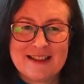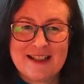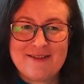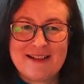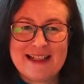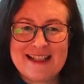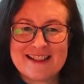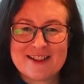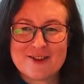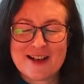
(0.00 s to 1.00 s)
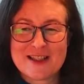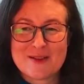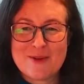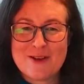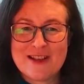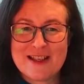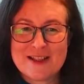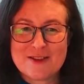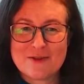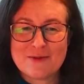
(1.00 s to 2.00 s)
I release and transmute
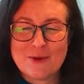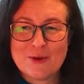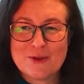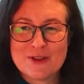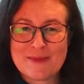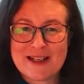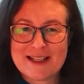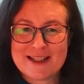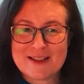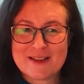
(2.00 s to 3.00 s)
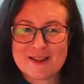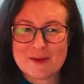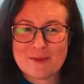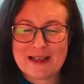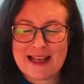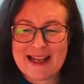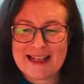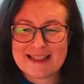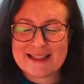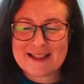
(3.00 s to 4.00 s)
this from all dimensions,
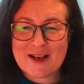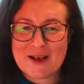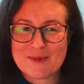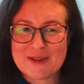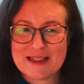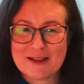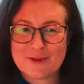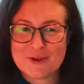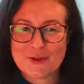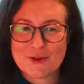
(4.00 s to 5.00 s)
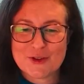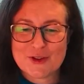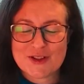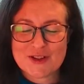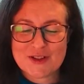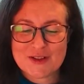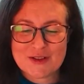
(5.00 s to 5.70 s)
planes, times, and levels of consciousness.